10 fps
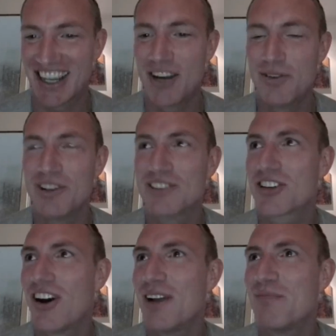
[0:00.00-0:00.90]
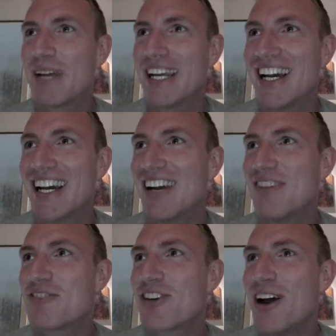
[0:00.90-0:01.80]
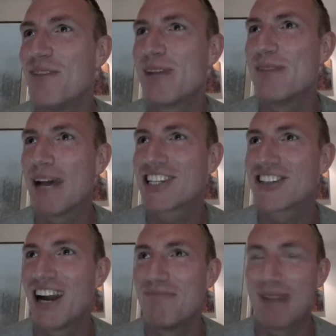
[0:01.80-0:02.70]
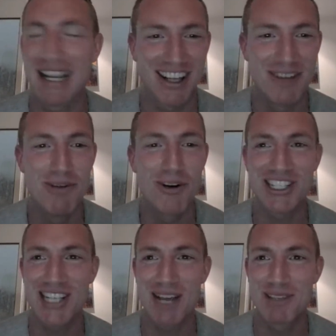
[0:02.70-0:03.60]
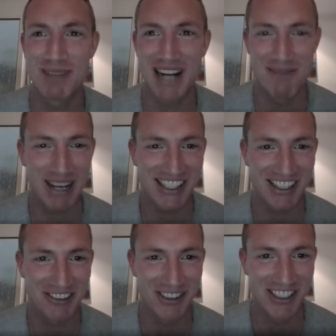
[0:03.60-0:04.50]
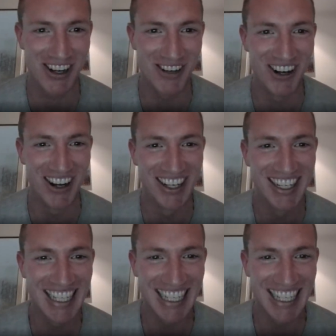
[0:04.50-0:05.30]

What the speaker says: I will try and be a better ambassador, a more acceptable ambassador for Taiwan.